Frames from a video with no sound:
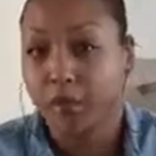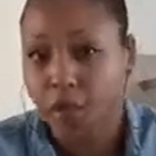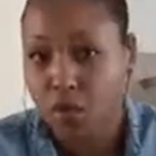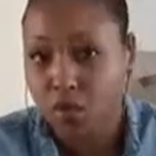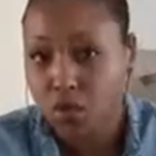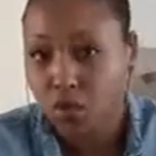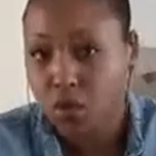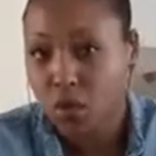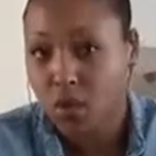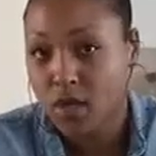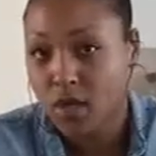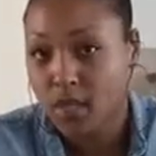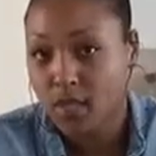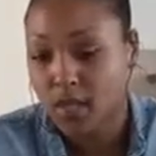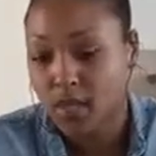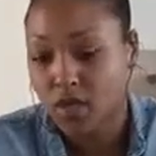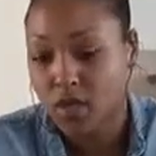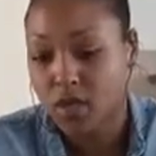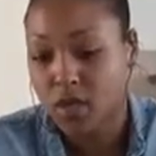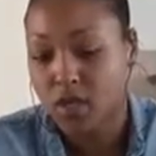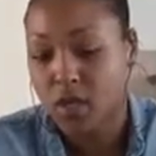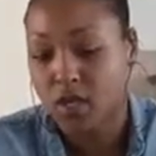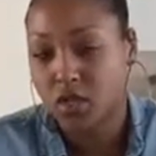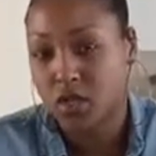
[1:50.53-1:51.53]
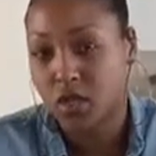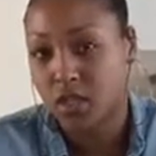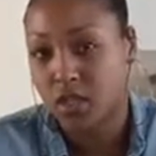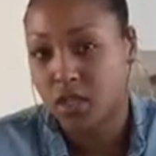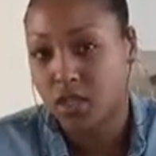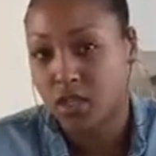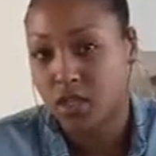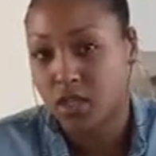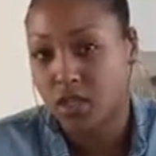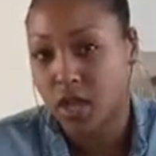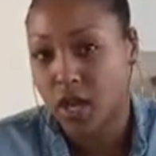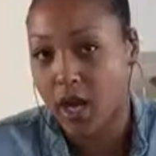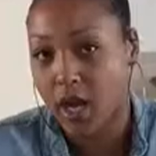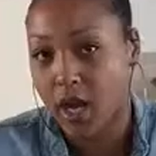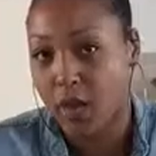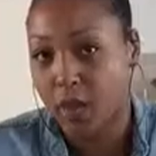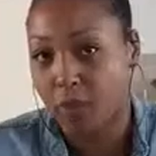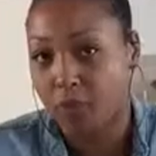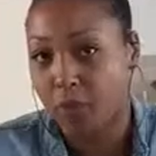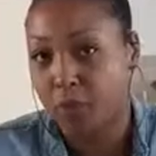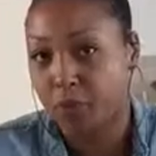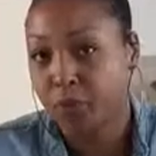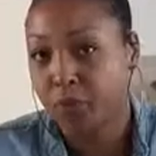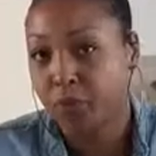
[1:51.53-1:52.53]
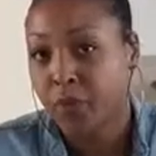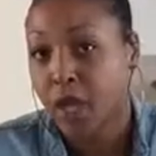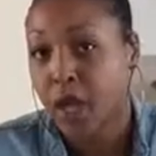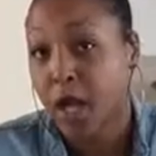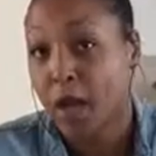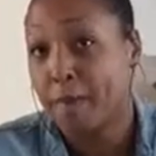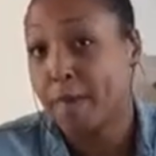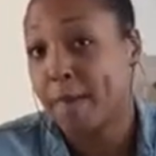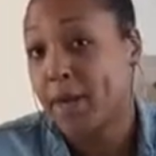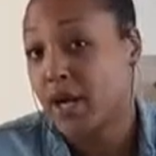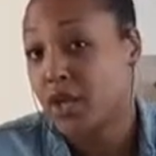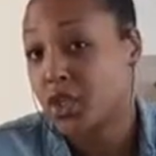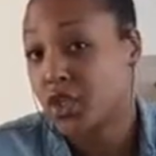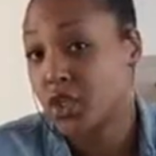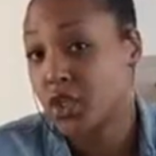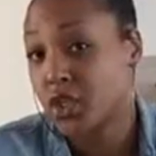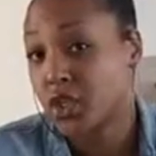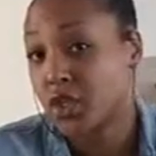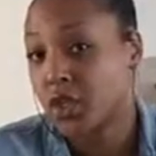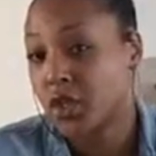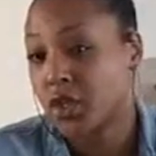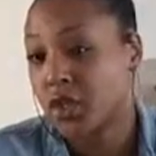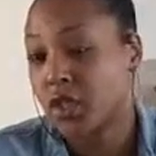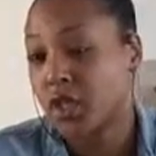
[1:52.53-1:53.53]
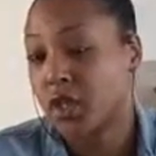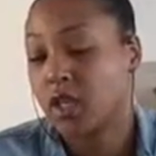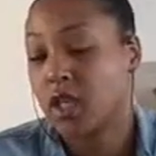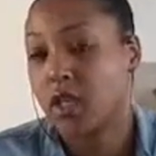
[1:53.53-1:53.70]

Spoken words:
A Taurus is just a budgeter.